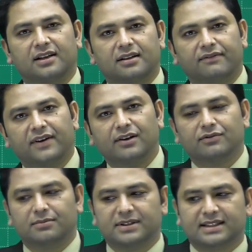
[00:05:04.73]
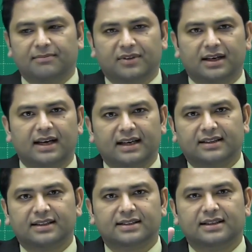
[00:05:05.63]
the field would be something like
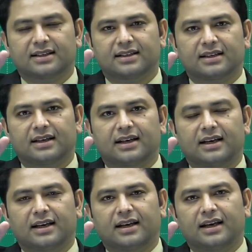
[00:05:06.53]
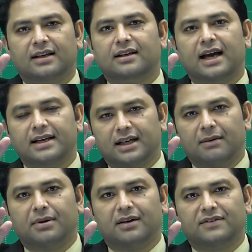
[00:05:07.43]
this, inclined
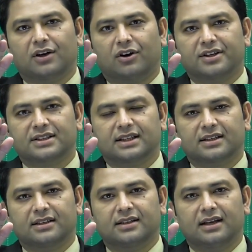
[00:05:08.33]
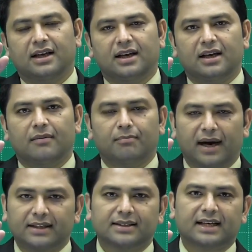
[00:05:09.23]
above the horizontal,
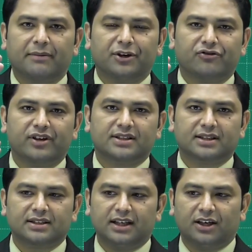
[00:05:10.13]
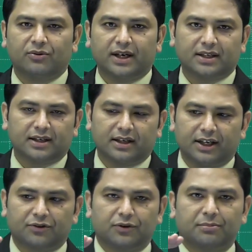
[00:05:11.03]
By the time it reaches equator,
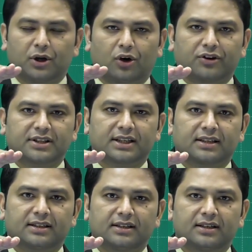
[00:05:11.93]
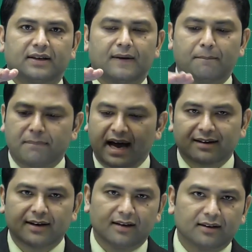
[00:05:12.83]
it would be horizontal,
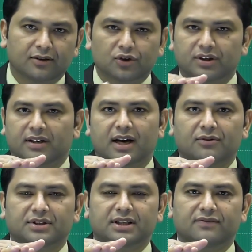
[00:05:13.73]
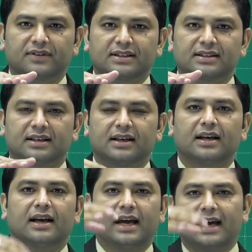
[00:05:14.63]
parallel to the ground surface.
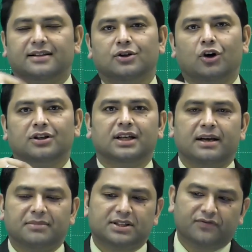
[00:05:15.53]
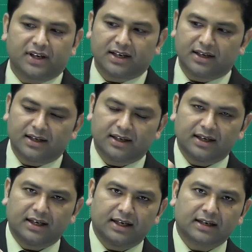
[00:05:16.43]
At the northern hemisphere,
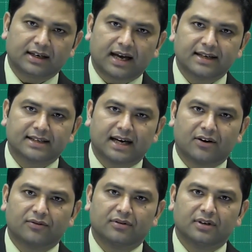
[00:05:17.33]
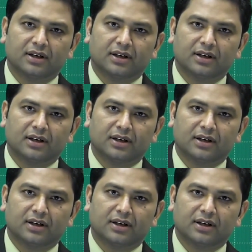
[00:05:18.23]
inclined down.